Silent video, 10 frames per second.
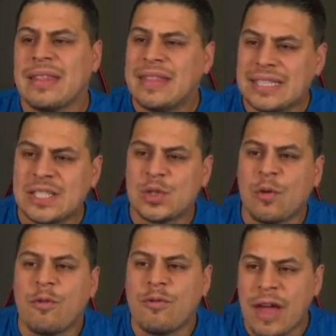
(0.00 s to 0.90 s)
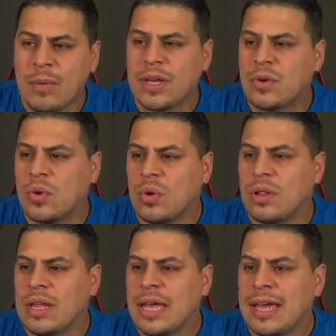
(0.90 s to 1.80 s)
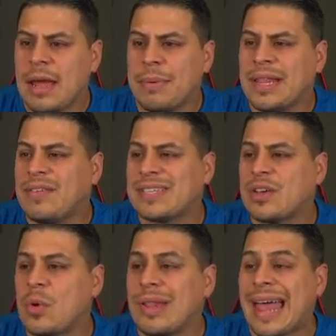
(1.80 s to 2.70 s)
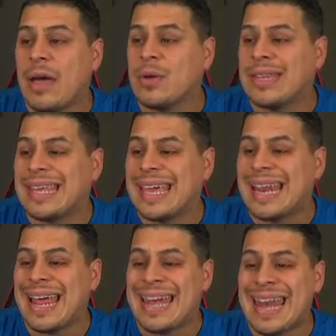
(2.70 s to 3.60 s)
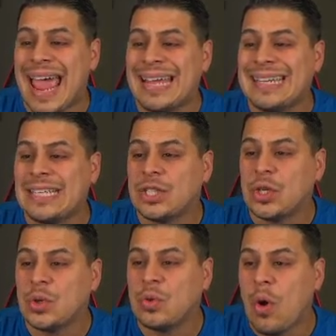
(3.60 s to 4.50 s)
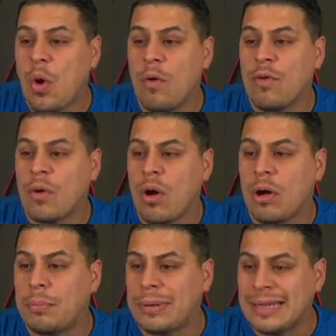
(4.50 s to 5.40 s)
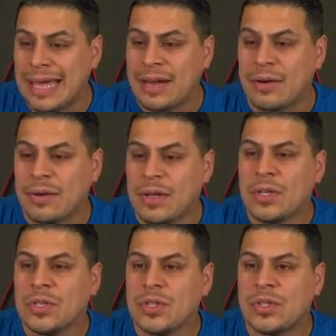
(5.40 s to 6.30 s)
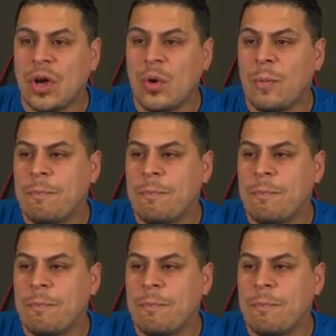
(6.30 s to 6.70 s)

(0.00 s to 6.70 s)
This is very cool, and I believe it's going to allow you to get a 92 overall player. So